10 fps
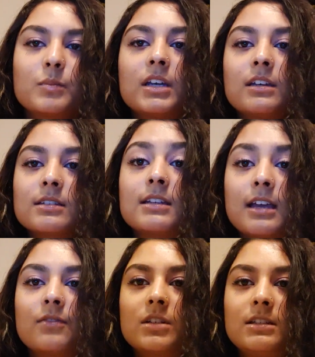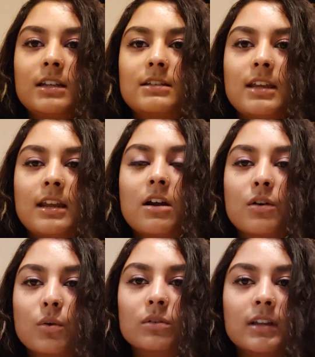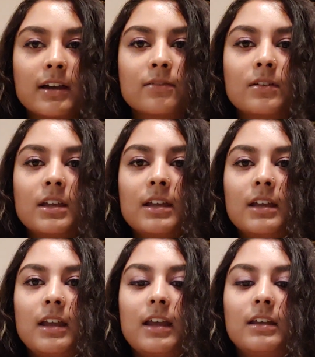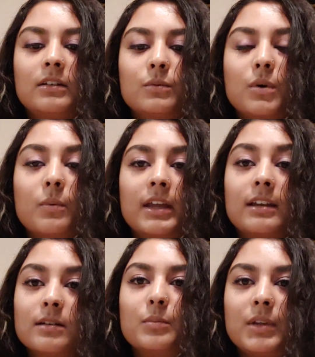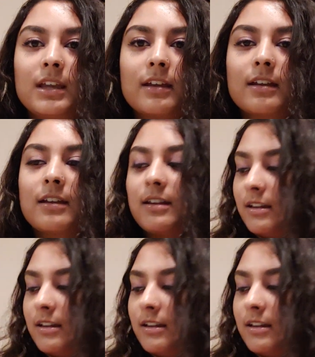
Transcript: but it doesn't have to dictate our whole life and what we end up being.